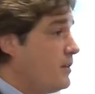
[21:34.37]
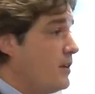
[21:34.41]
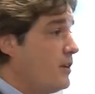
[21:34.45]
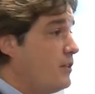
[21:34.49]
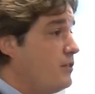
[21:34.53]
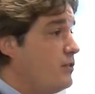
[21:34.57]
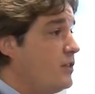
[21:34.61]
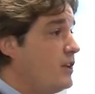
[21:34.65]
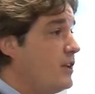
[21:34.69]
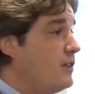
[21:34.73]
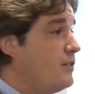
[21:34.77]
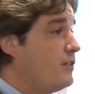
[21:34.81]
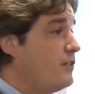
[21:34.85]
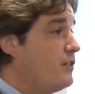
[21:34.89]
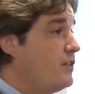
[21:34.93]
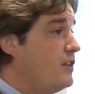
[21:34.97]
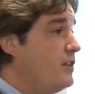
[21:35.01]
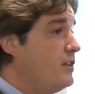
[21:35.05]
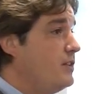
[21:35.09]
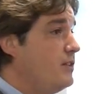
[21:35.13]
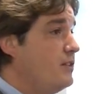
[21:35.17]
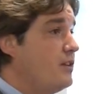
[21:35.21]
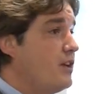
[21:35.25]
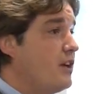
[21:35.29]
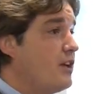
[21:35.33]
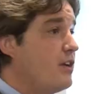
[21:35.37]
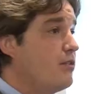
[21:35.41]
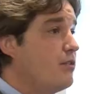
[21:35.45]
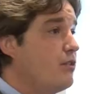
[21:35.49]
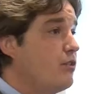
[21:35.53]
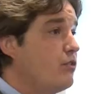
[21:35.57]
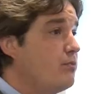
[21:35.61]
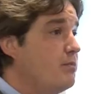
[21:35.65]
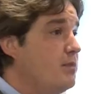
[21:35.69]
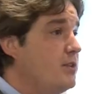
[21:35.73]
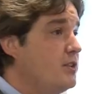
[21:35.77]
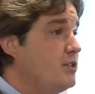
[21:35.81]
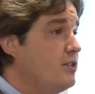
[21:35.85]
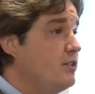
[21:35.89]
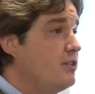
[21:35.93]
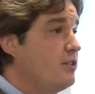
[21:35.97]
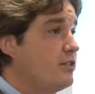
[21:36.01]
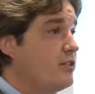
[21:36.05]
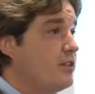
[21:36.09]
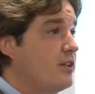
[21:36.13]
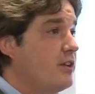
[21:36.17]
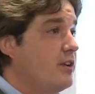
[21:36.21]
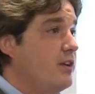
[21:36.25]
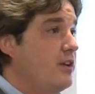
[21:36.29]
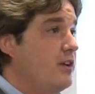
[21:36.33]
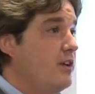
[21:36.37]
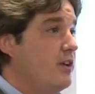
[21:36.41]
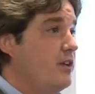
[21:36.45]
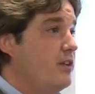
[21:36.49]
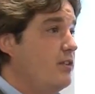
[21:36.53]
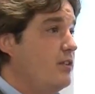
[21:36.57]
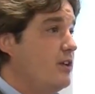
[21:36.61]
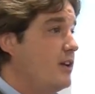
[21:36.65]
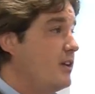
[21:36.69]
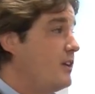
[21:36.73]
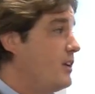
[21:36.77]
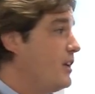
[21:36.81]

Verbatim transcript: As you can see, none of the species, I